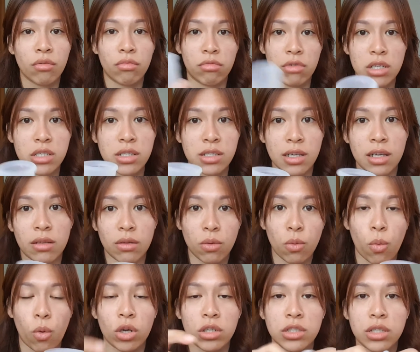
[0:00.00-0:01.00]
rinse it,
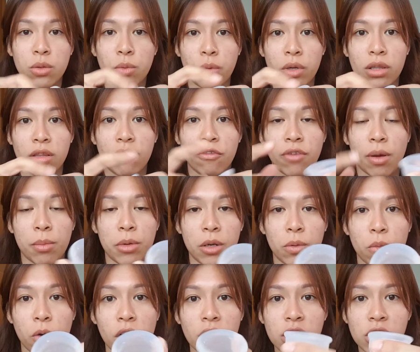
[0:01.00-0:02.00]
wash it with
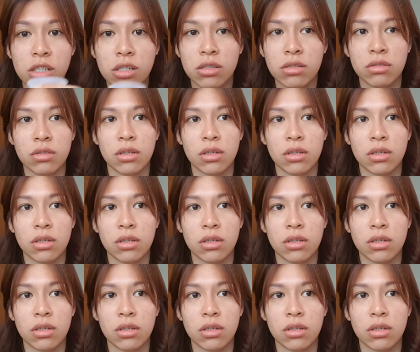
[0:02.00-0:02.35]
feminine wash,